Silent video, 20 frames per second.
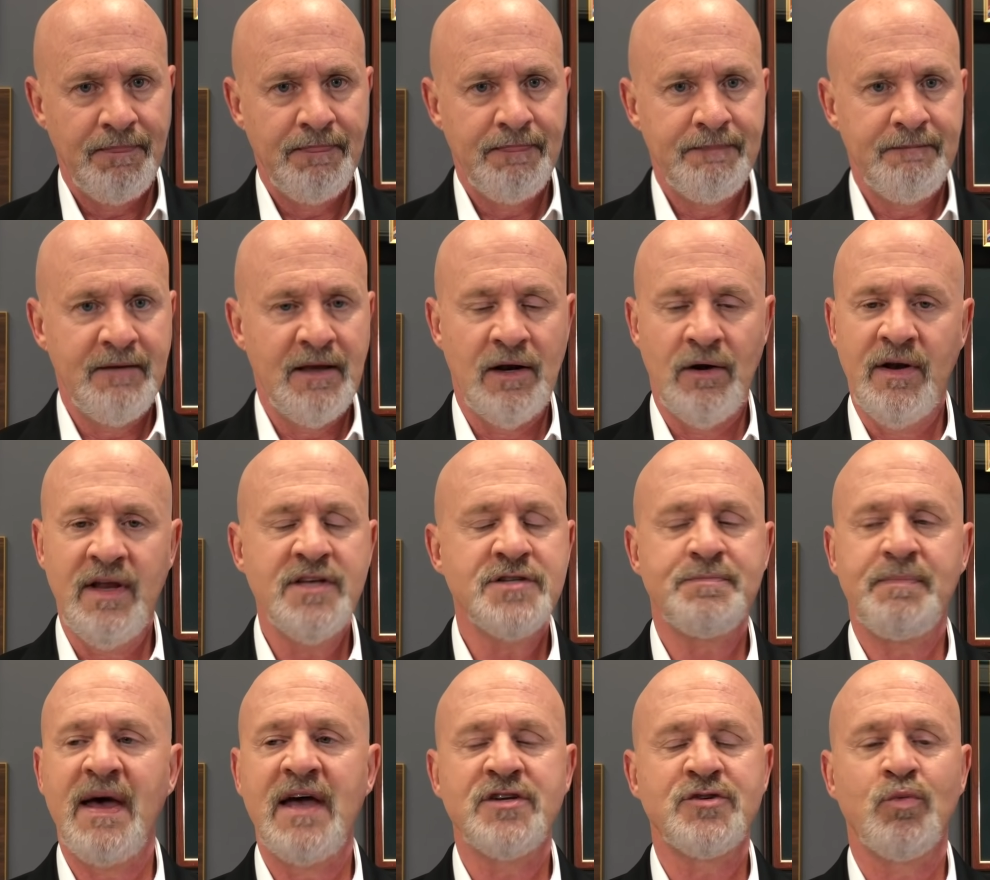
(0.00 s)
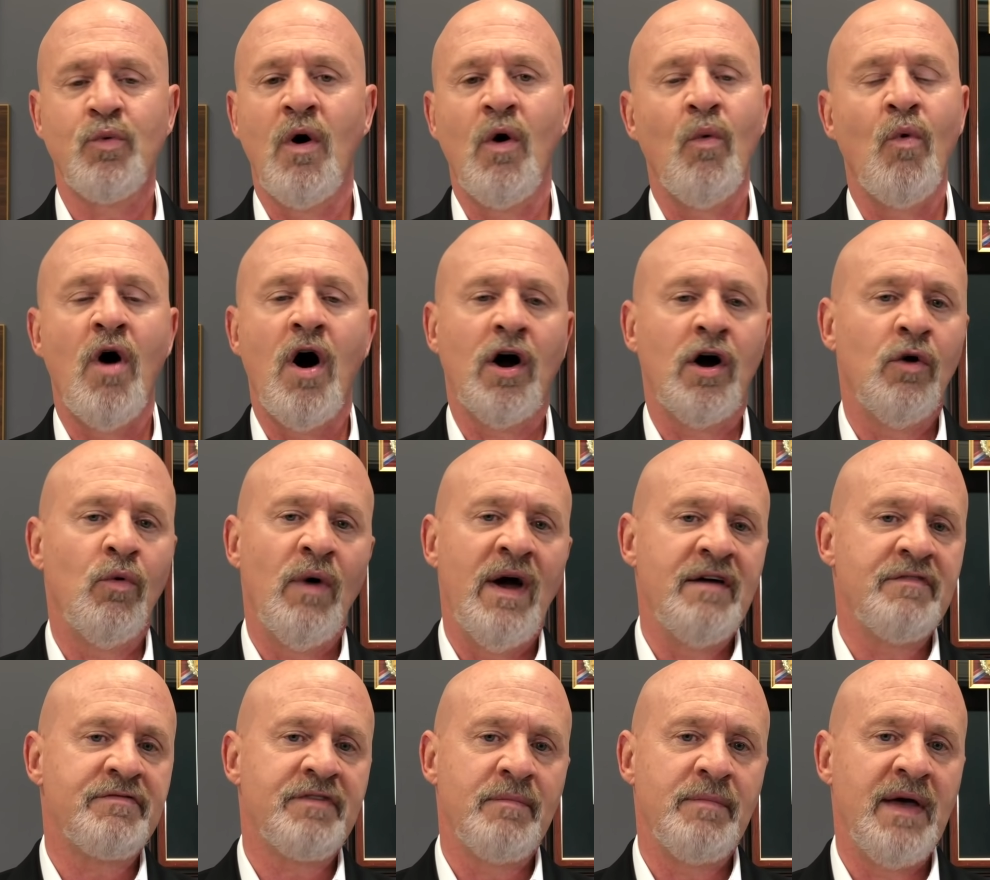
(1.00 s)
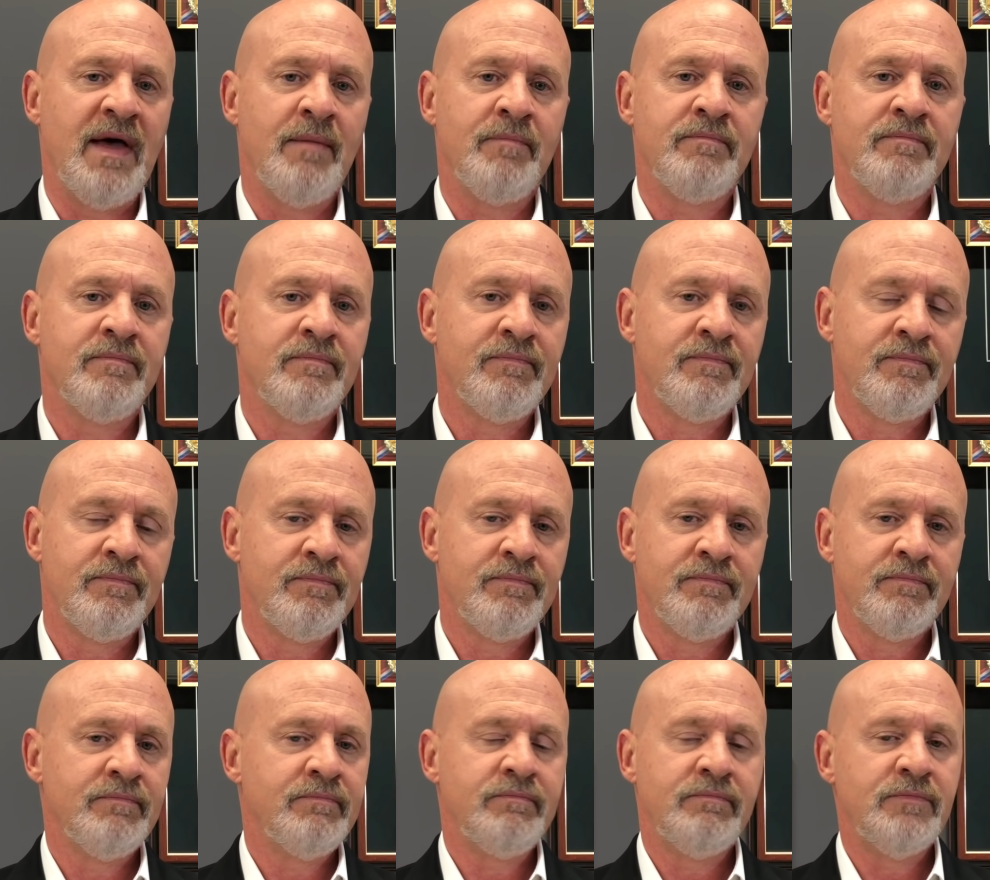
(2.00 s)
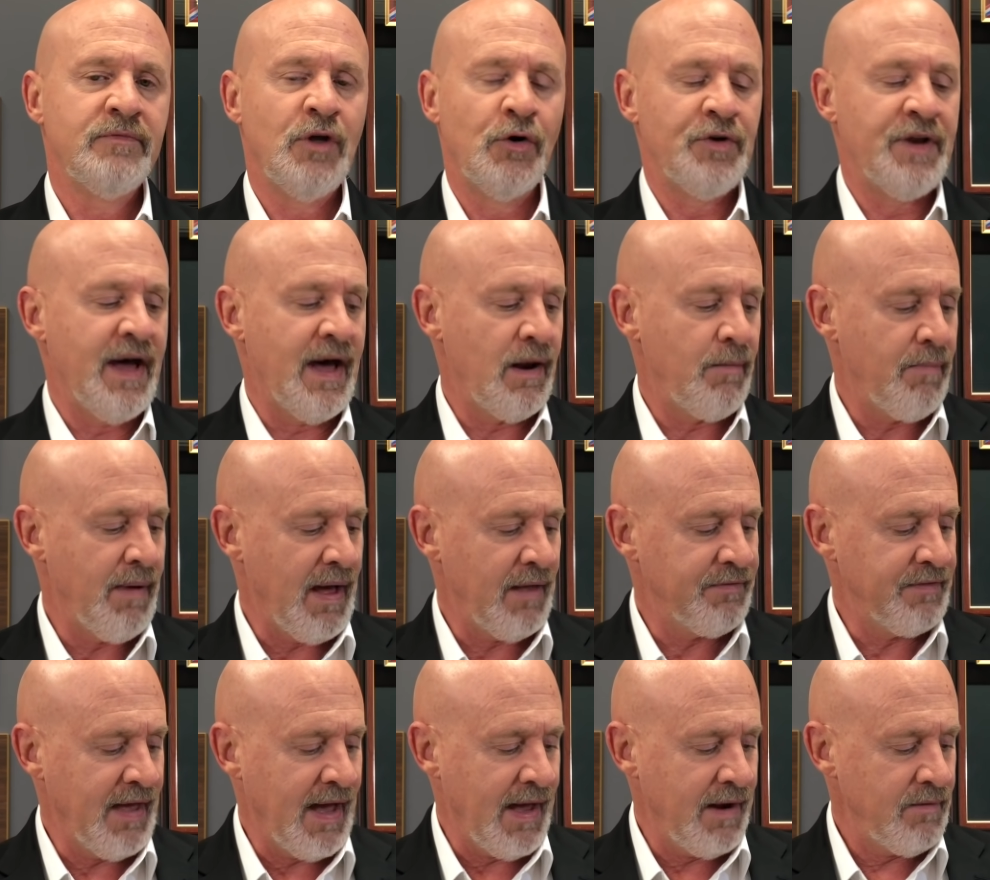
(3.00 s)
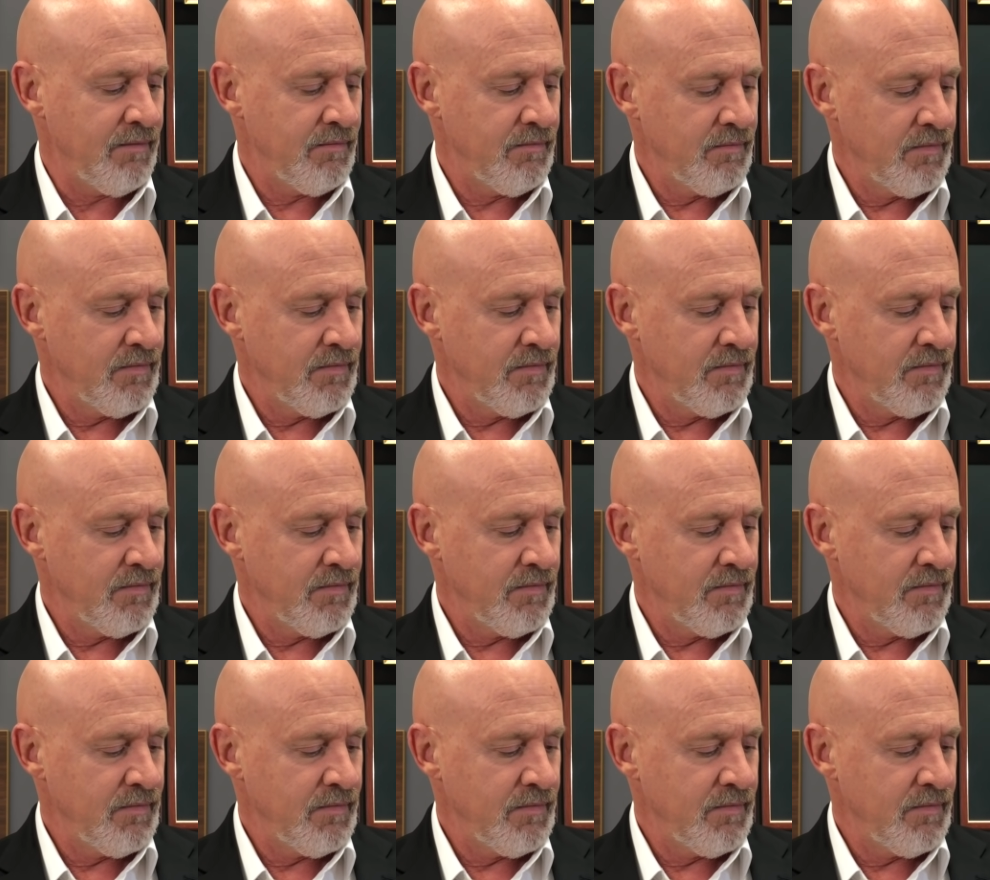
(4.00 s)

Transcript: You know, his base won't walk away from him. No doubt about that.